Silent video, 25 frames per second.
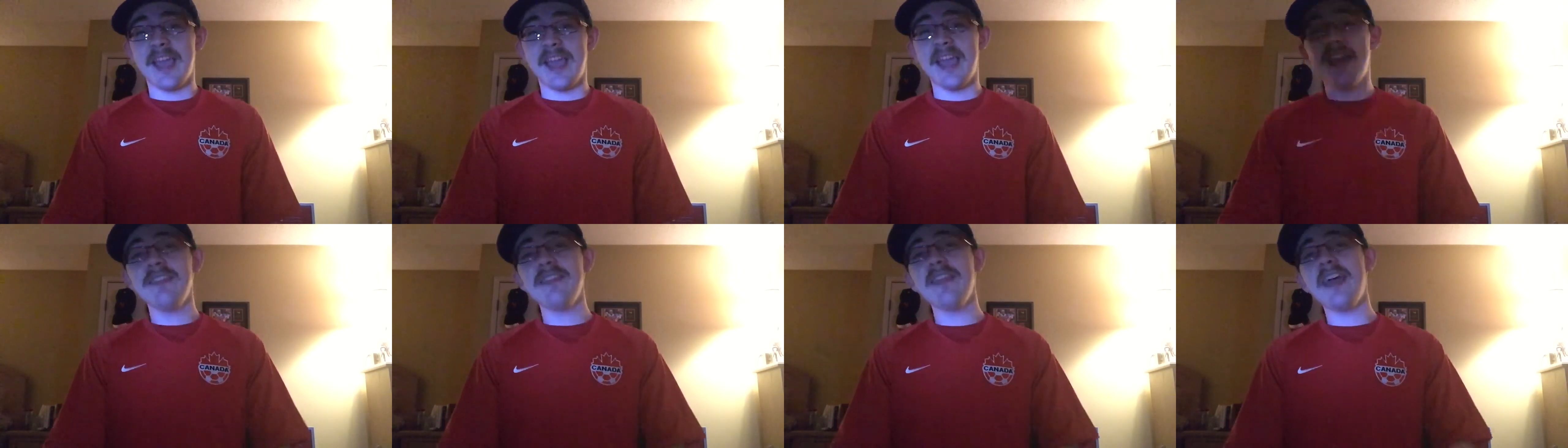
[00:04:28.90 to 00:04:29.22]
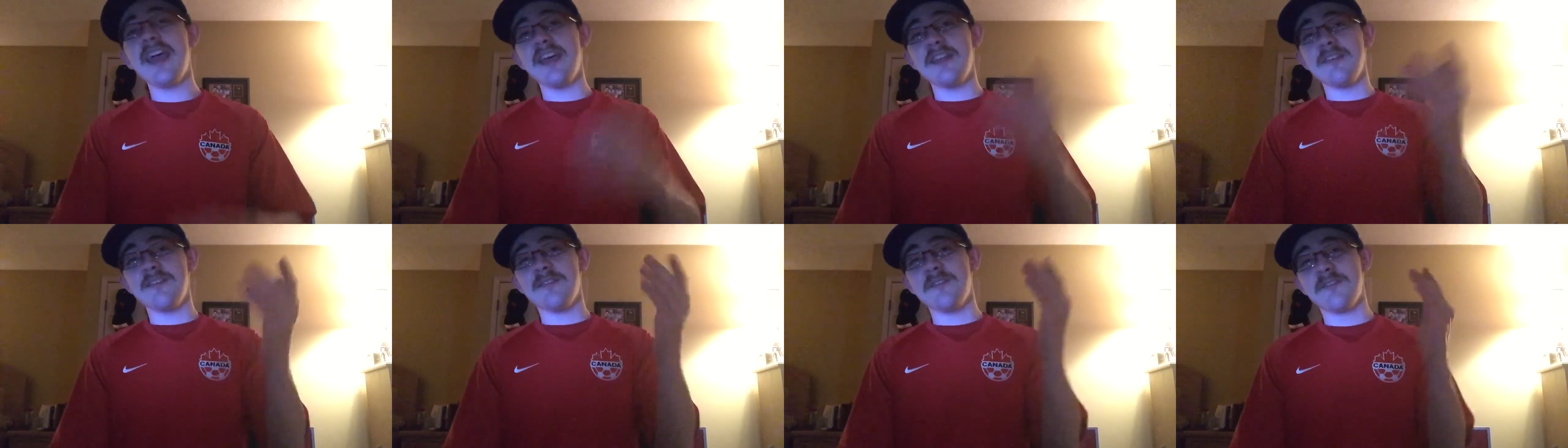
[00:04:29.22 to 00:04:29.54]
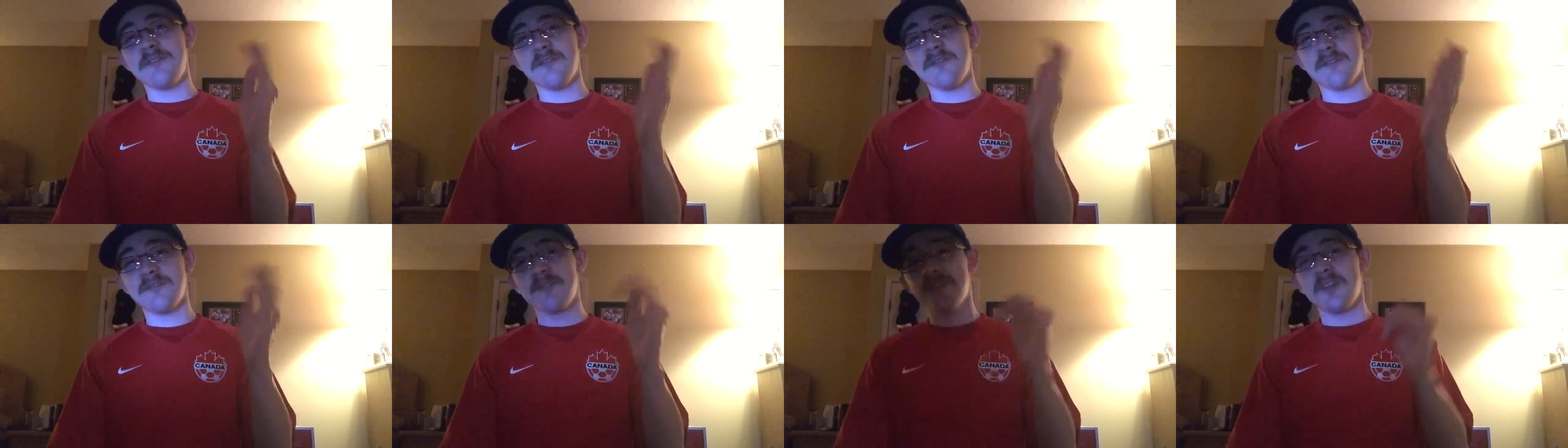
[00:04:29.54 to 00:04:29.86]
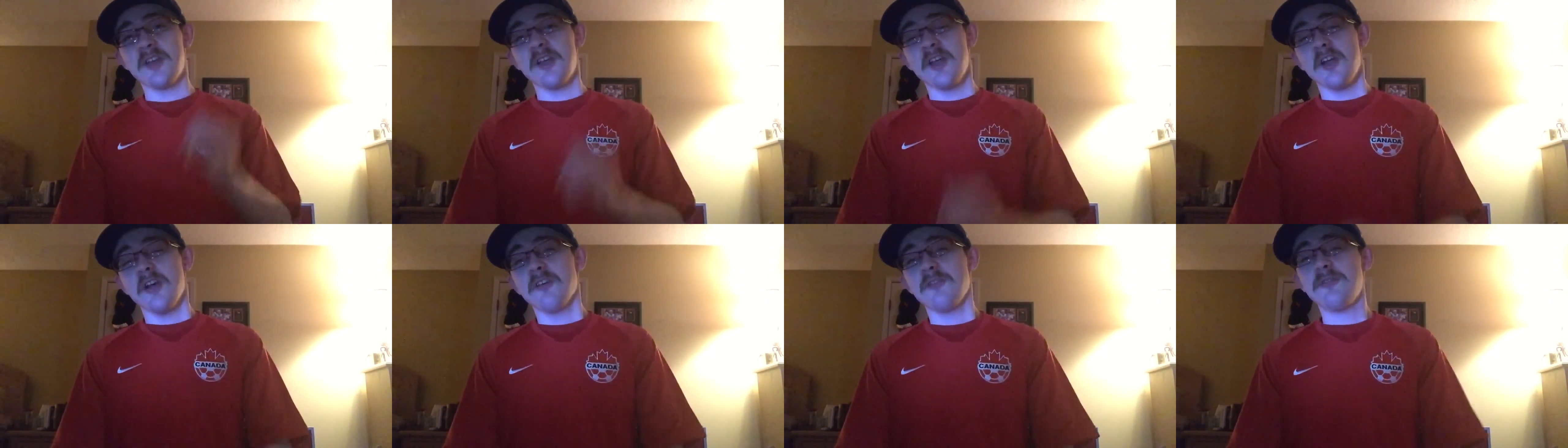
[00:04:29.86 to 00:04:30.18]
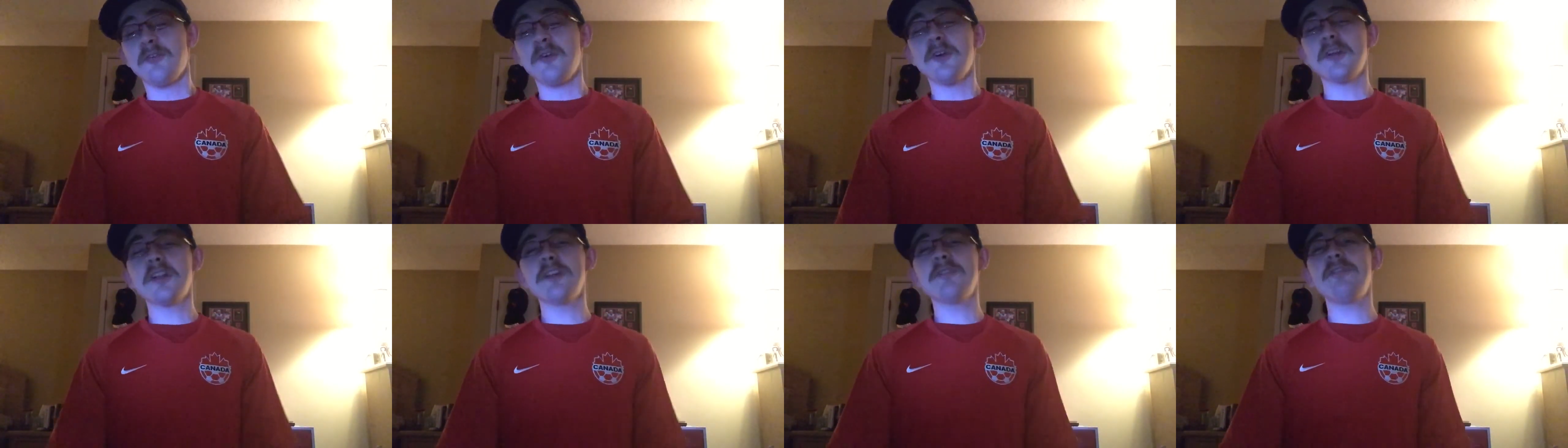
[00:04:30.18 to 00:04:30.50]
And then,
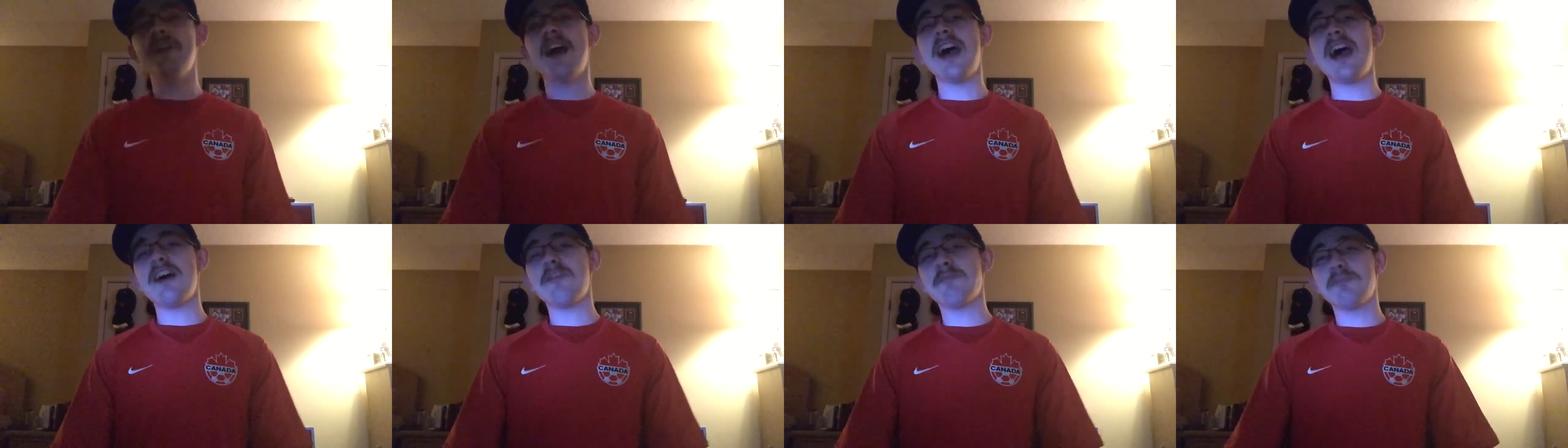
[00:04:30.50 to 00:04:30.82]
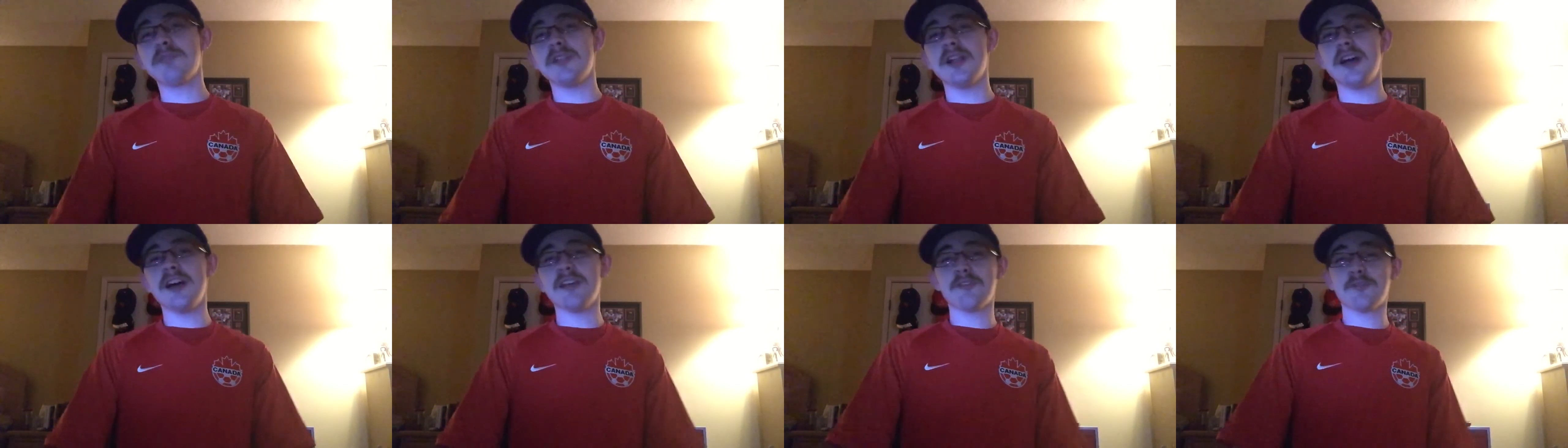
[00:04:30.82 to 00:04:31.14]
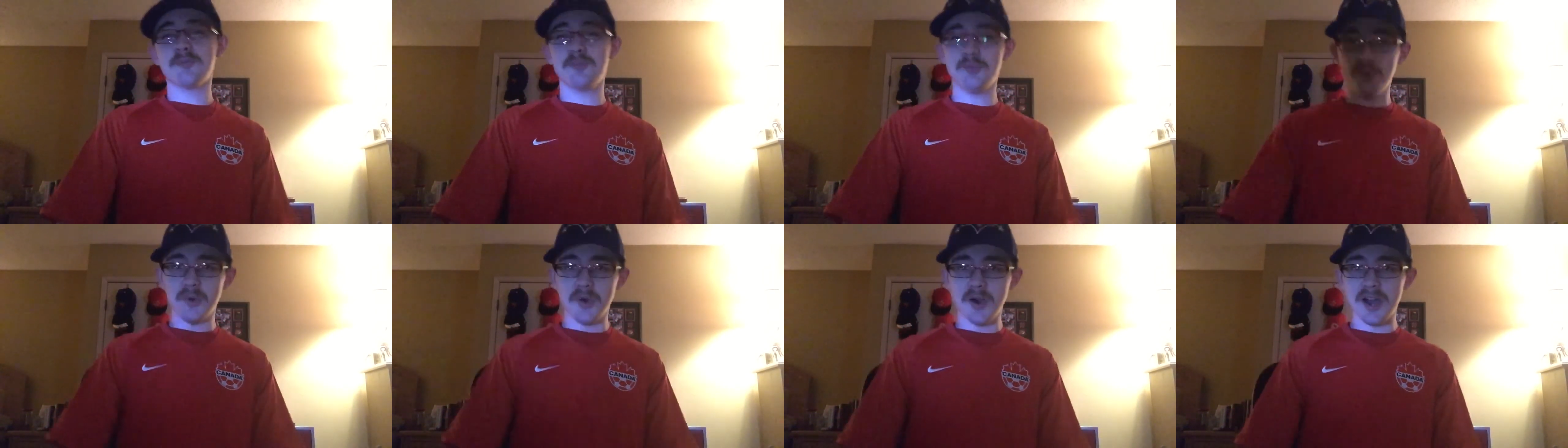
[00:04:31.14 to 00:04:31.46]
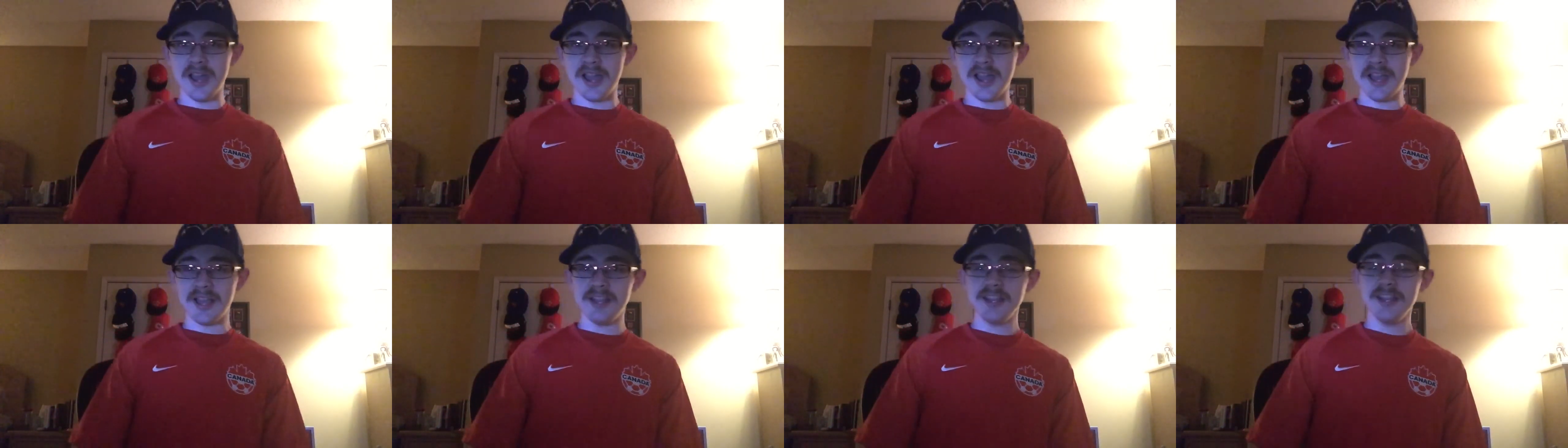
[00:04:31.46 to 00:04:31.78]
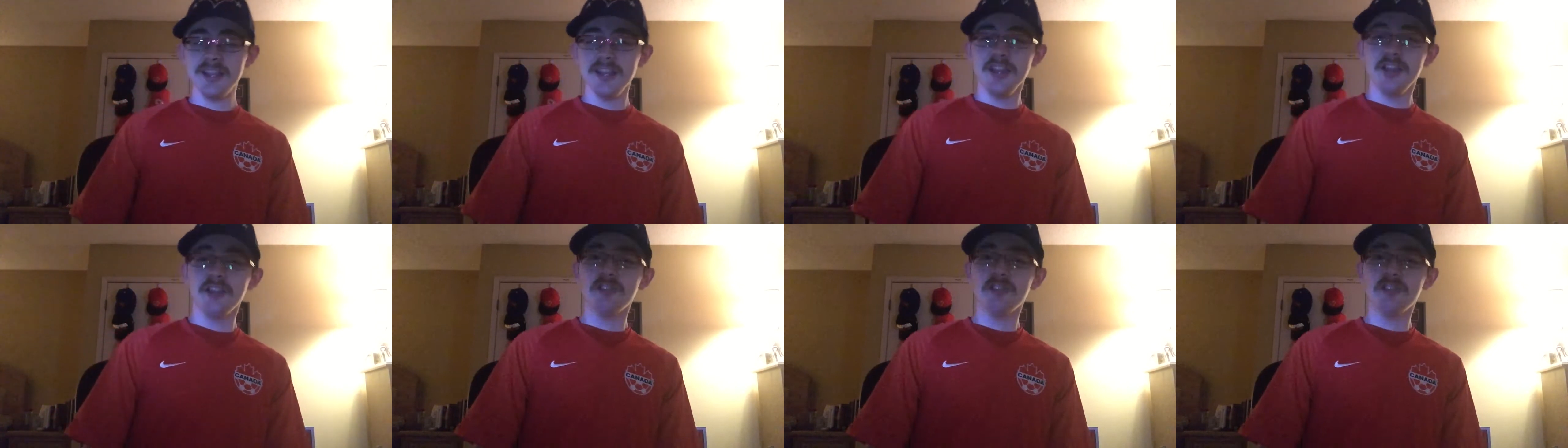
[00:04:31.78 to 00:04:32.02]
forty-five plus one,